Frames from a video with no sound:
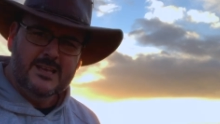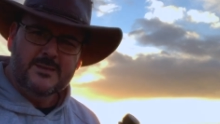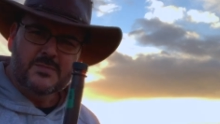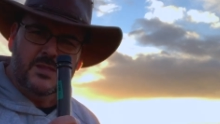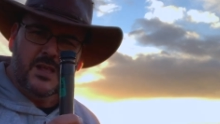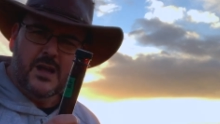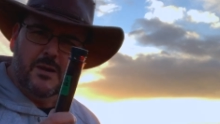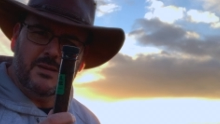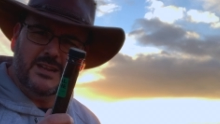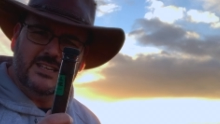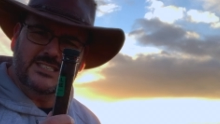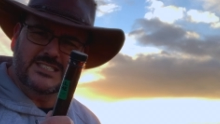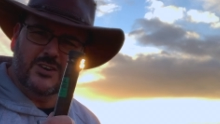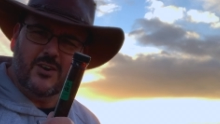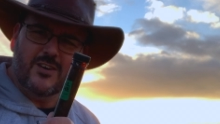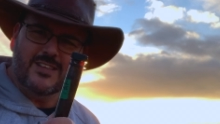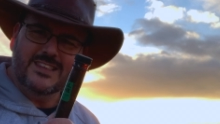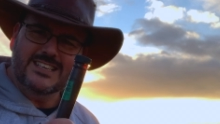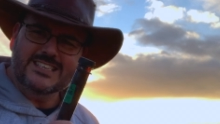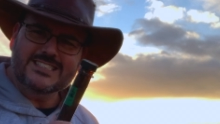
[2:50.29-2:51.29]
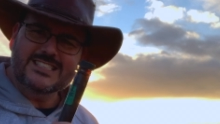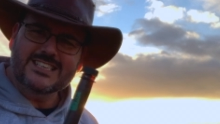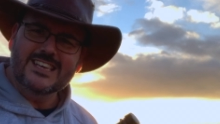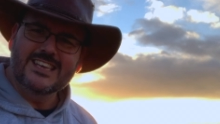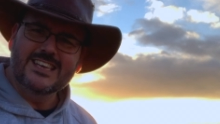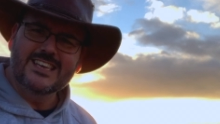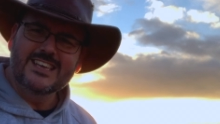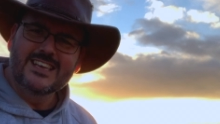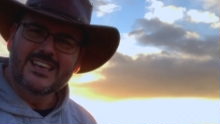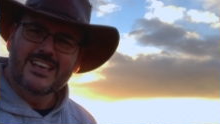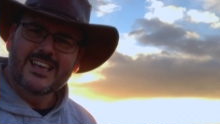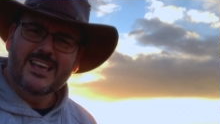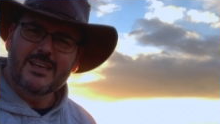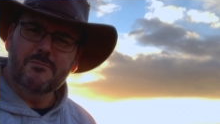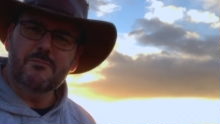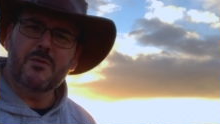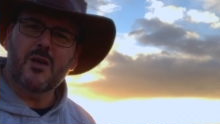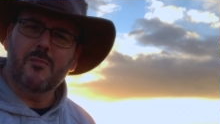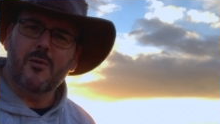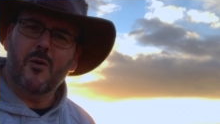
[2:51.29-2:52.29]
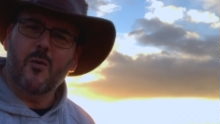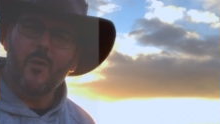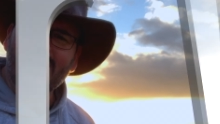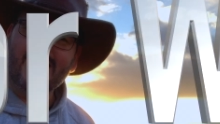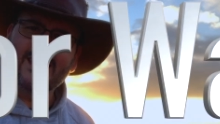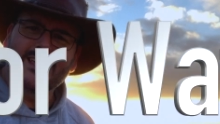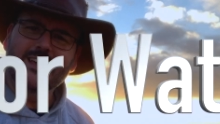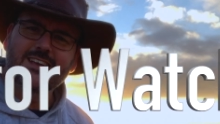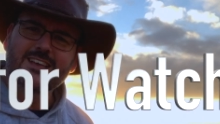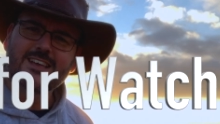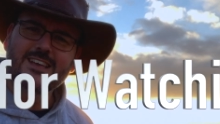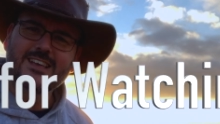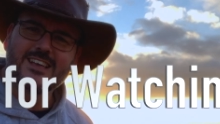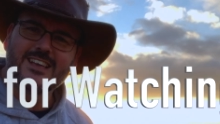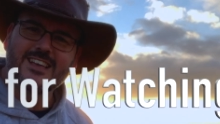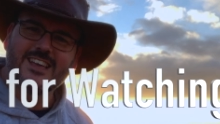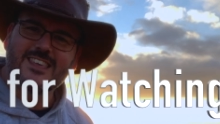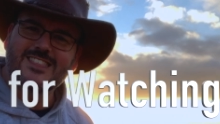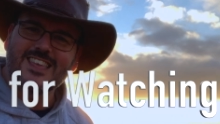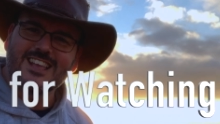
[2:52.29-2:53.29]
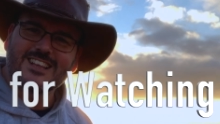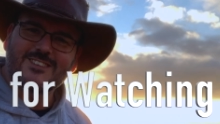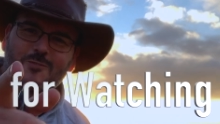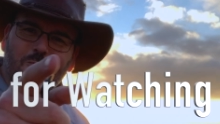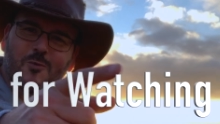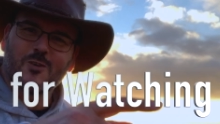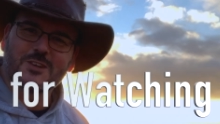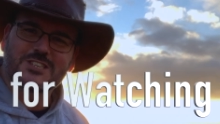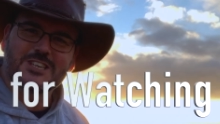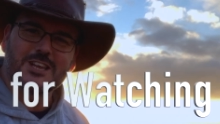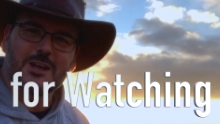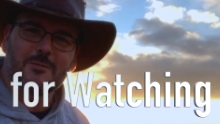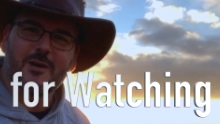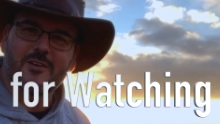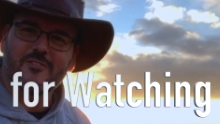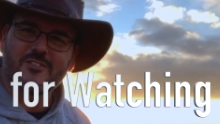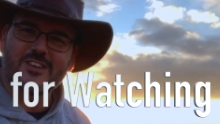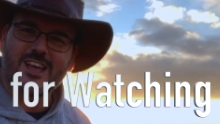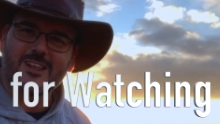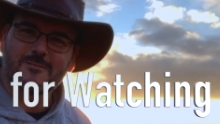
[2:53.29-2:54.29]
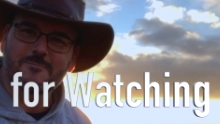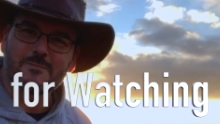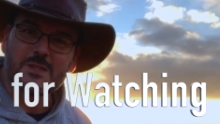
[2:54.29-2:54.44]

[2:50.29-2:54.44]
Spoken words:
I'm going to sign this and be on my way. Thanks for watching, I'm over and out.